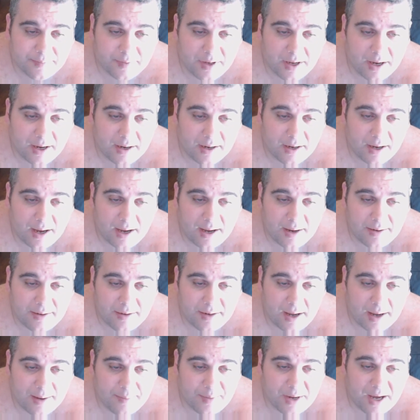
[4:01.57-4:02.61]
yeah,
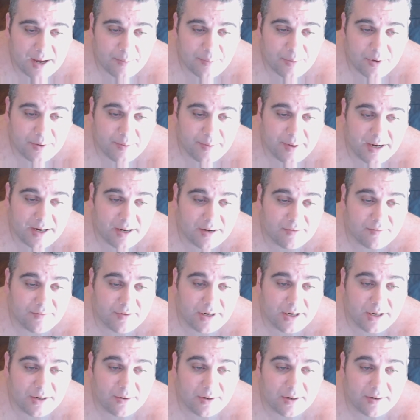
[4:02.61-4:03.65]
I'm not making a
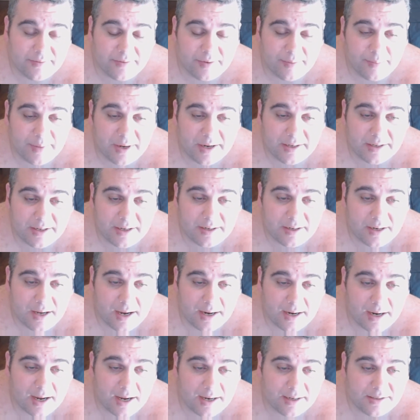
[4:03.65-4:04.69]
video of him.
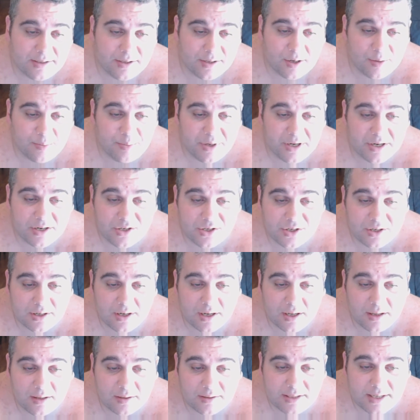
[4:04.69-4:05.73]
I took a picture.
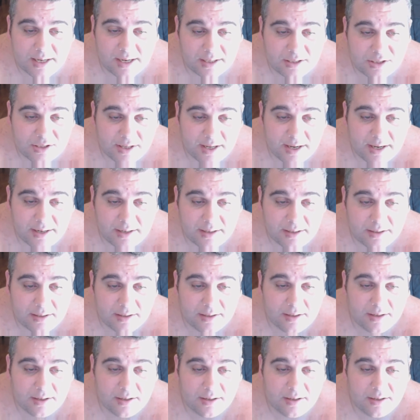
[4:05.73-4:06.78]
I'll attach that
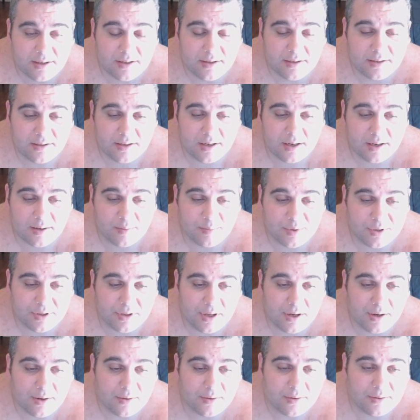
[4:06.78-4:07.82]

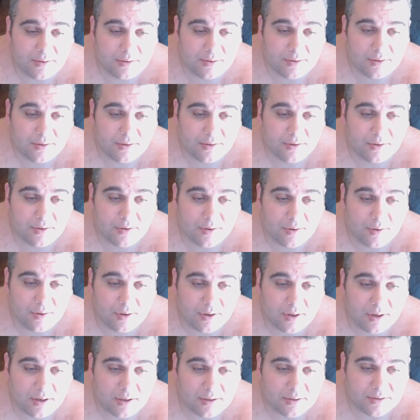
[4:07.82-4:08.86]
below,
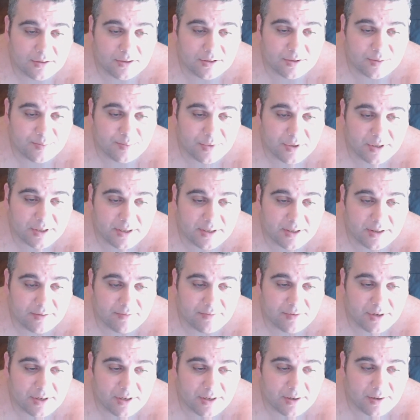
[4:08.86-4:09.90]
or I'll just put it in the
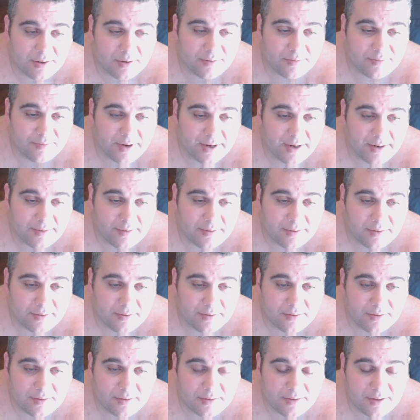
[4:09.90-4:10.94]
video if
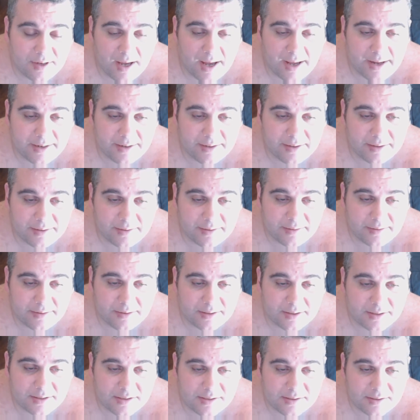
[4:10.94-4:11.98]
I edit
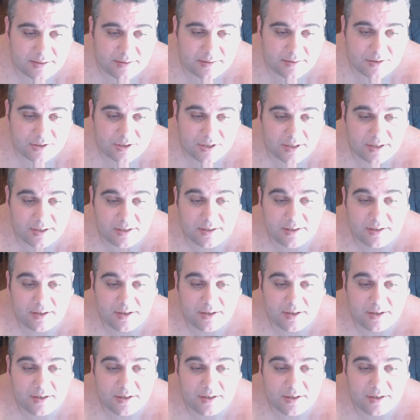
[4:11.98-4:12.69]
this, which I